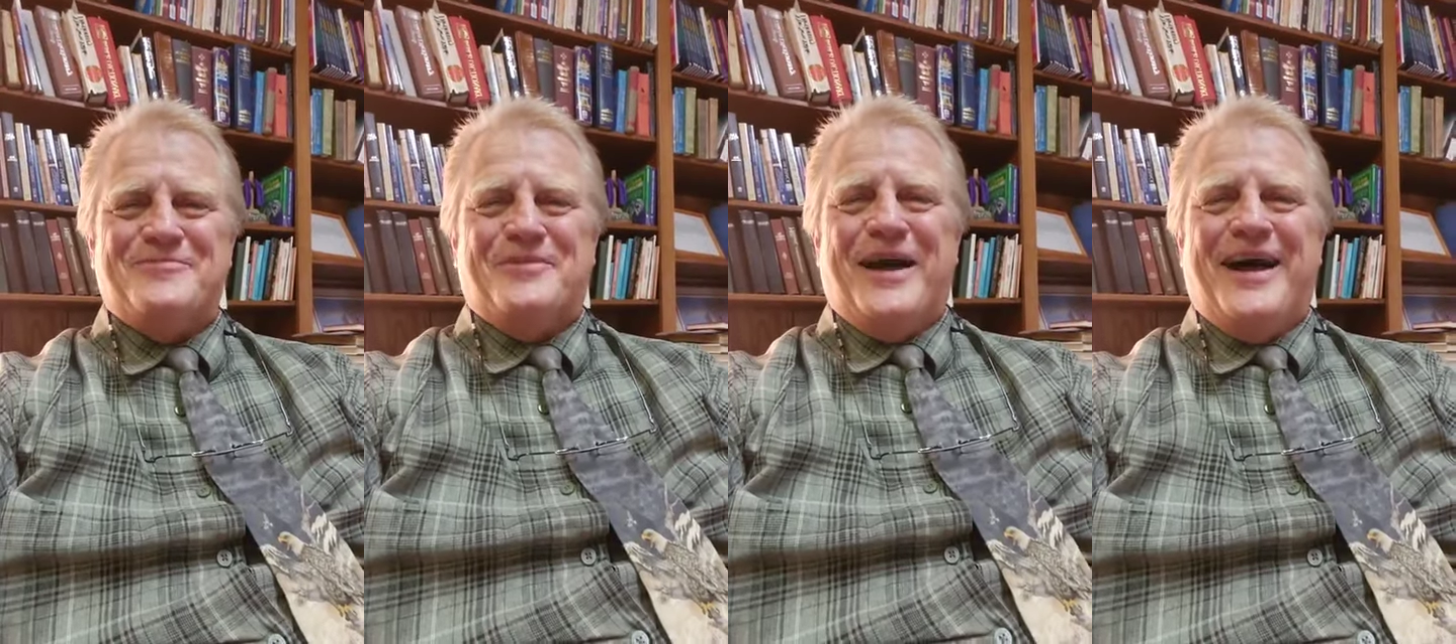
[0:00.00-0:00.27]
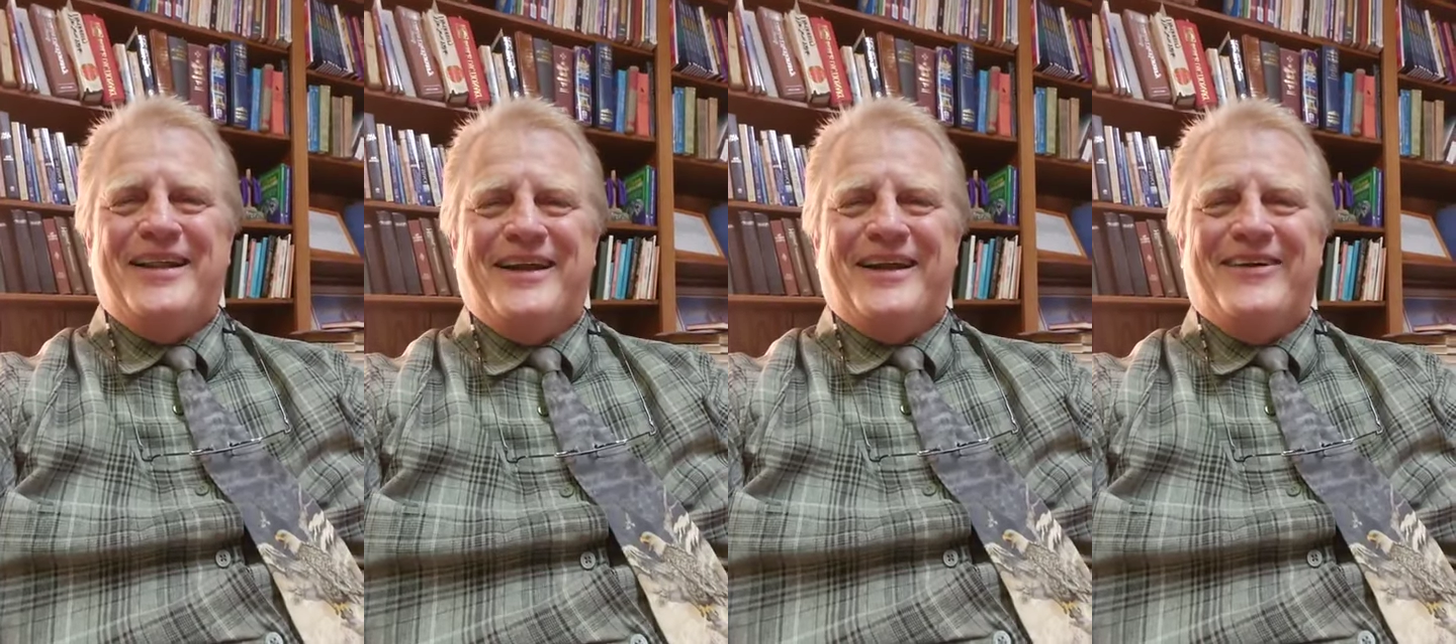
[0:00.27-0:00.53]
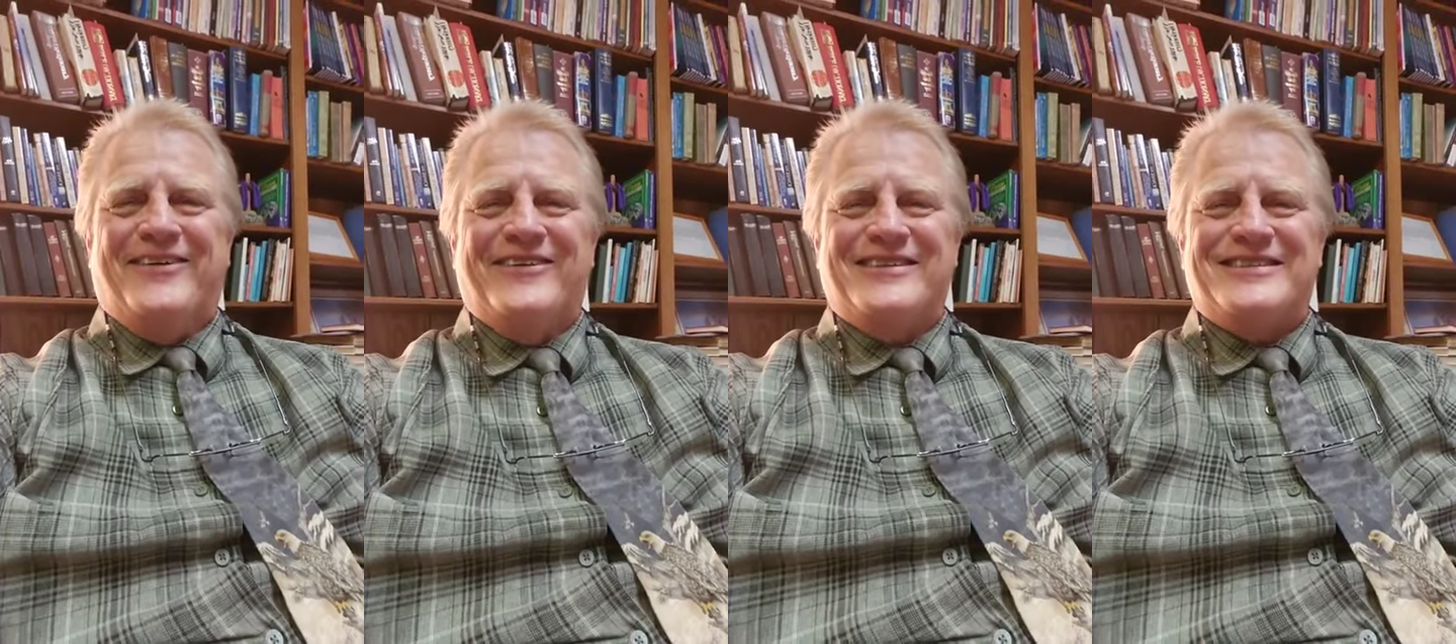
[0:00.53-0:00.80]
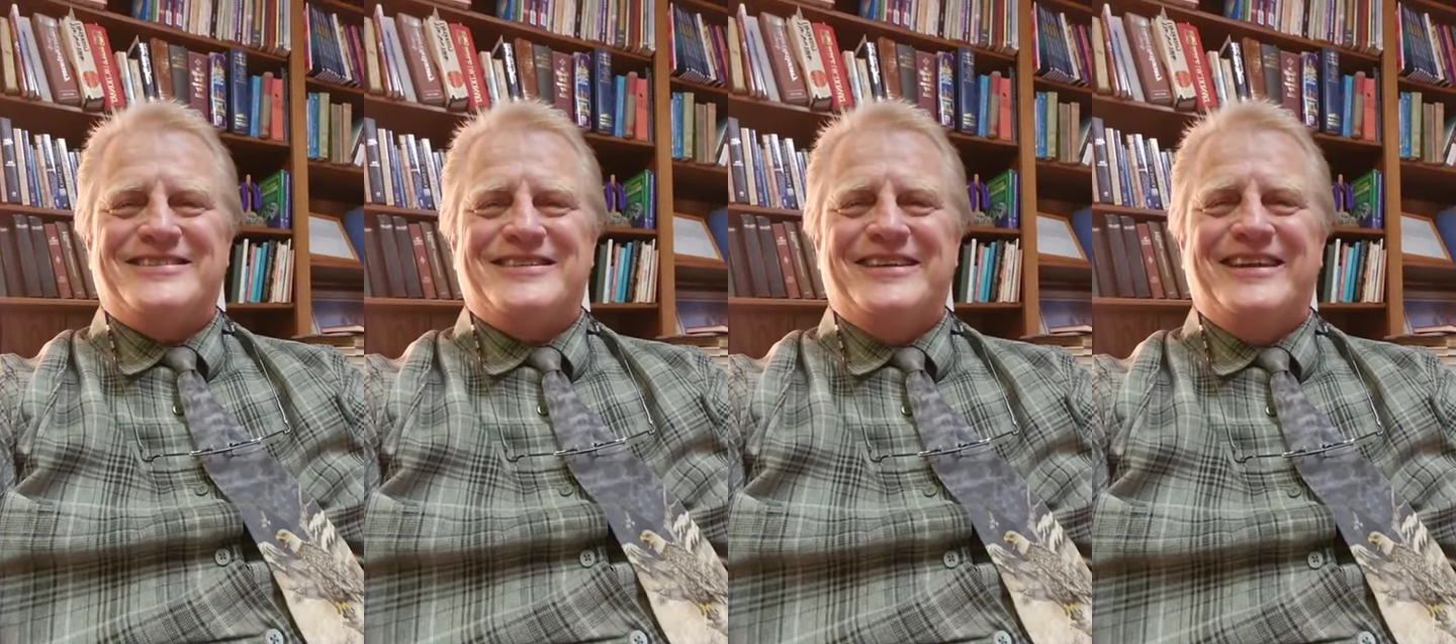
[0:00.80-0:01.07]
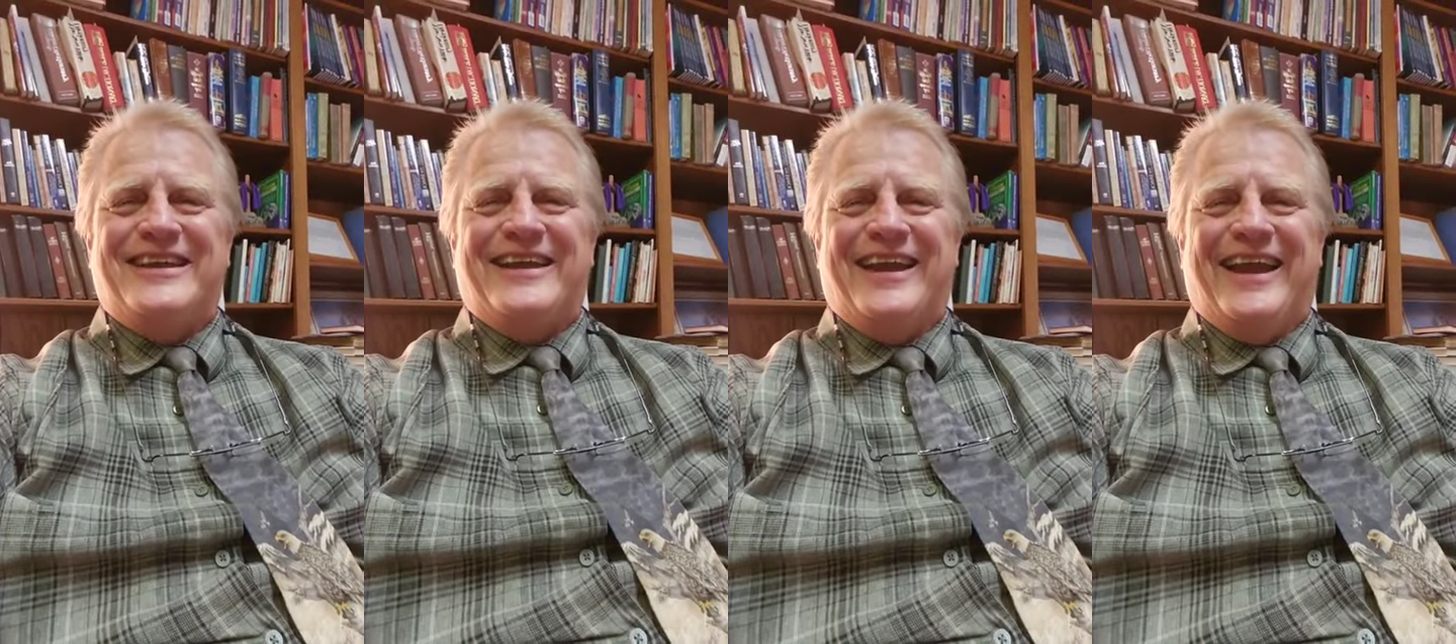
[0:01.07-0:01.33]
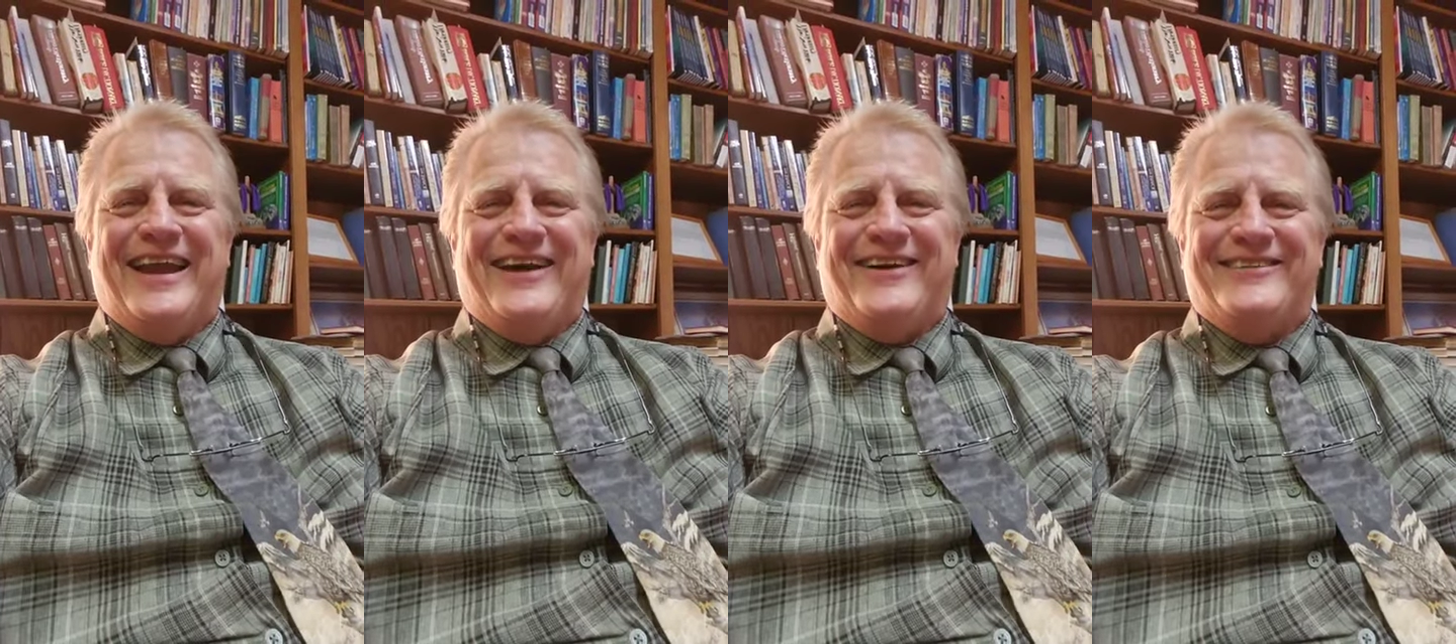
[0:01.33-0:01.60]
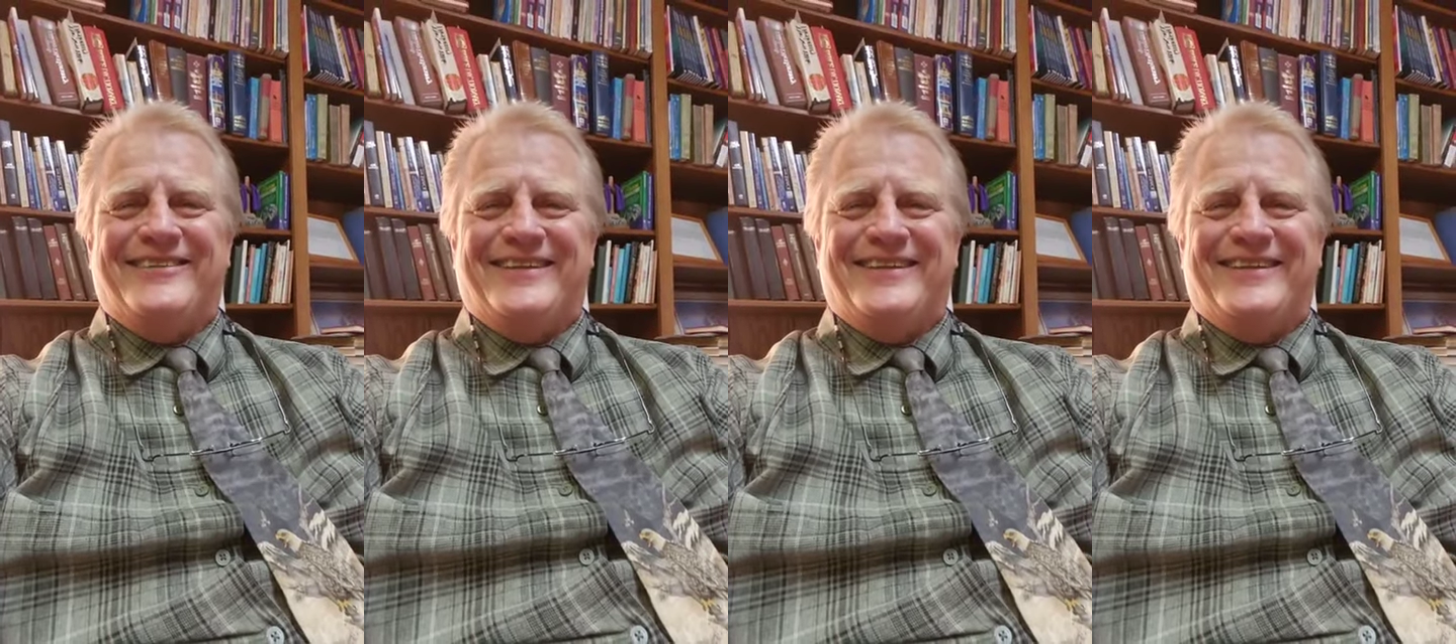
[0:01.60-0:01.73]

Bye now. Seek out.